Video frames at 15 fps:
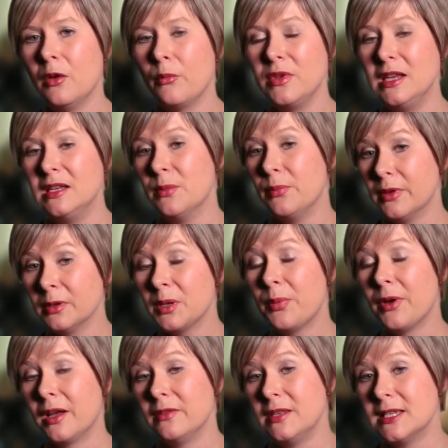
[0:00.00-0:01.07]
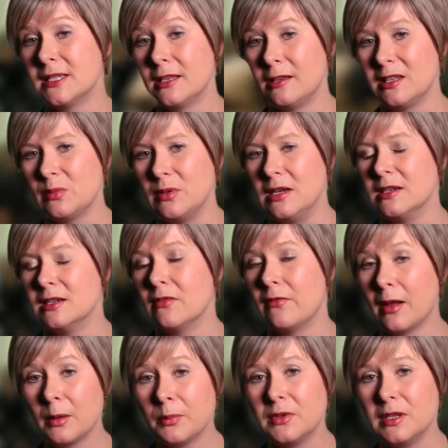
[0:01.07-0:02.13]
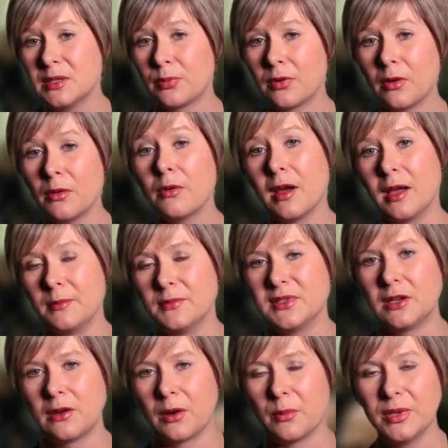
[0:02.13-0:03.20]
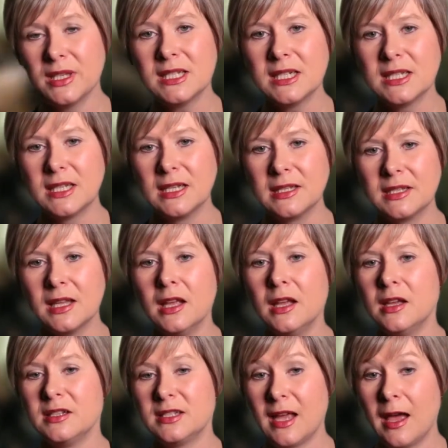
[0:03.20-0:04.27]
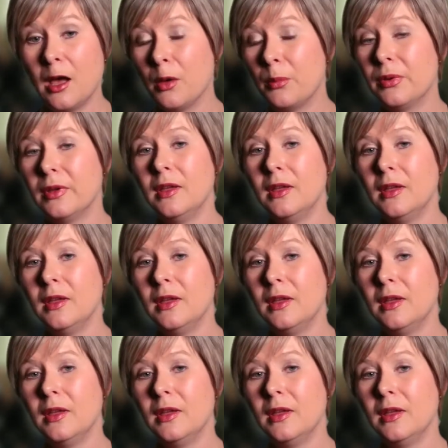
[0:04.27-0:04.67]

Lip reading: We need to build upon these things, we need to develop these programs in our businesses to help